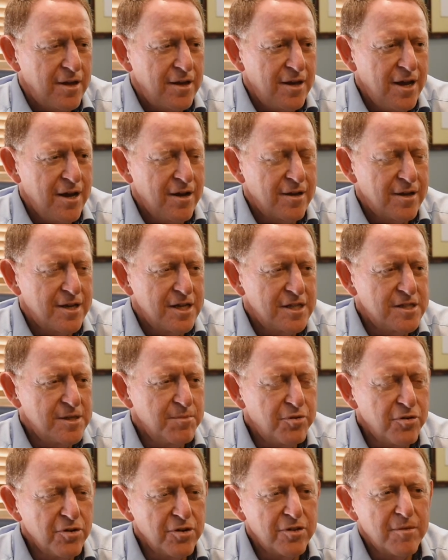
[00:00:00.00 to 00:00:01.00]
Now, it's
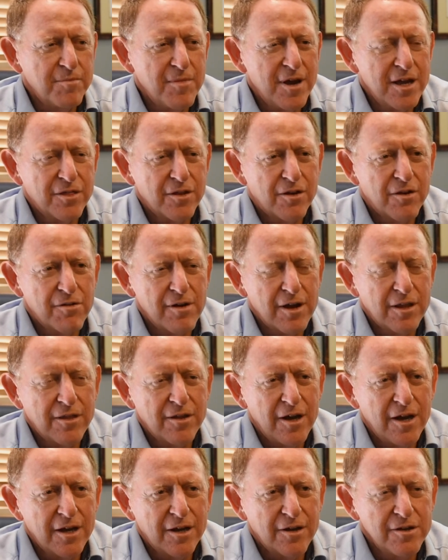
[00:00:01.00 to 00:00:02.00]
important to make the correct
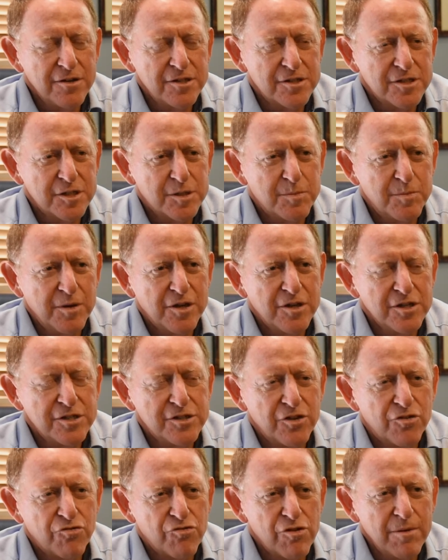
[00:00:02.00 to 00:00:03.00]
diagnosis because
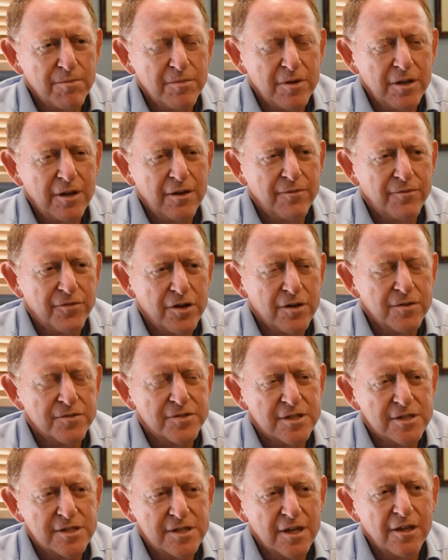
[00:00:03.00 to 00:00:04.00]
the treatment involves
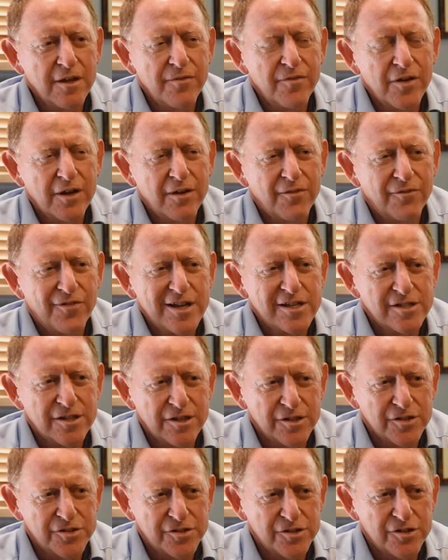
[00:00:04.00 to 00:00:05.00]
significant
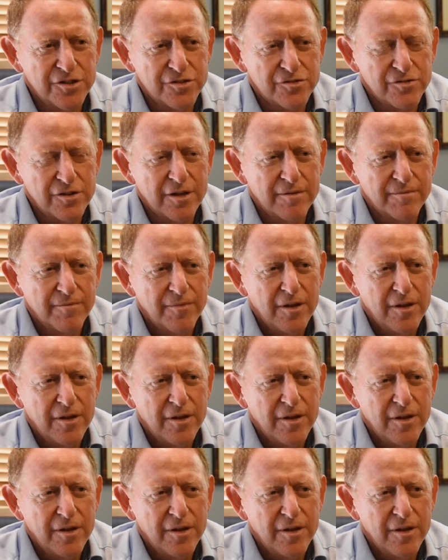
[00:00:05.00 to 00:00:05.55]
vascular surgery.